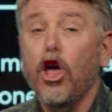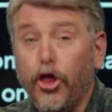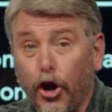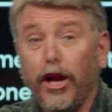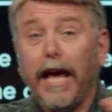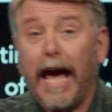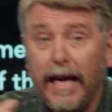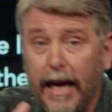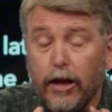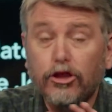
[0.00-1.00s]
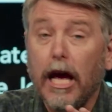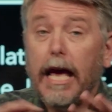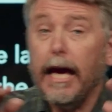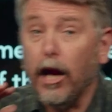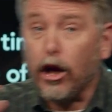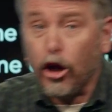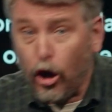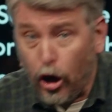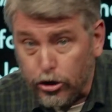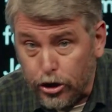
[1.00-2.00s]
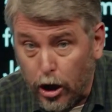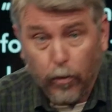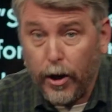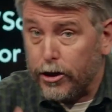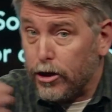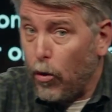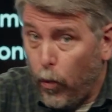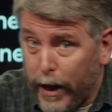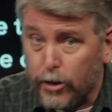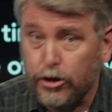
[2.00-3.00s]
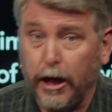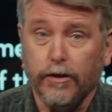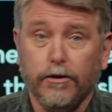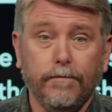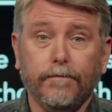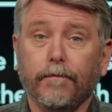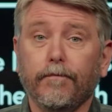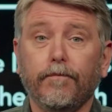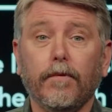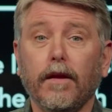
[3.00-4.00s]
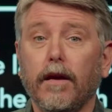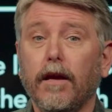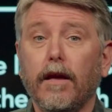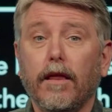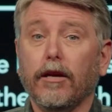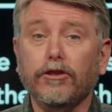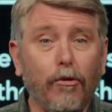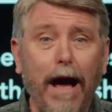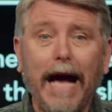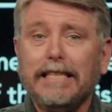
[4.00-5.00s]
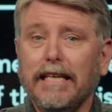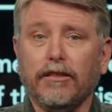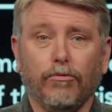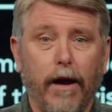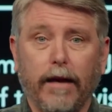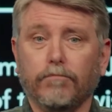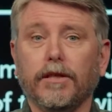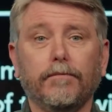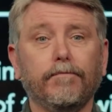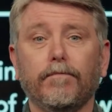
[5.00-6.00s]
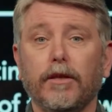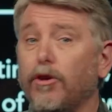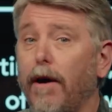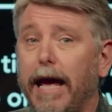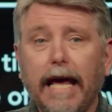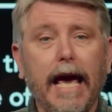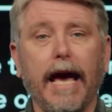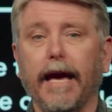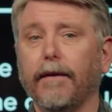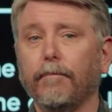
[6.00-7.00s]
38 years in a culture where there's no wheelchairs. There's no access ramps. There's no ADA.